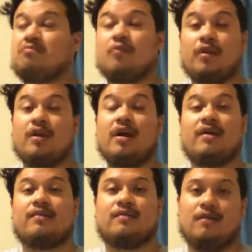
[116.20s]
really
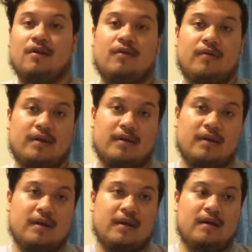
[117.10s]
nice,
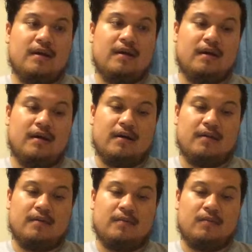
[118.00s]

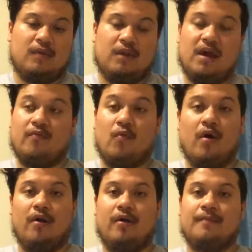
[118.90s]
a lot of
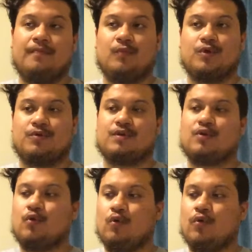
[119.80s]
water, which was
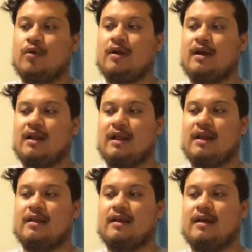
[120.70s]
cool. I
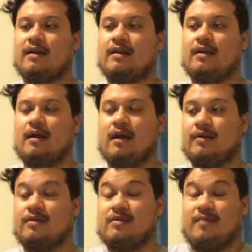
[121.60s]
like that. Since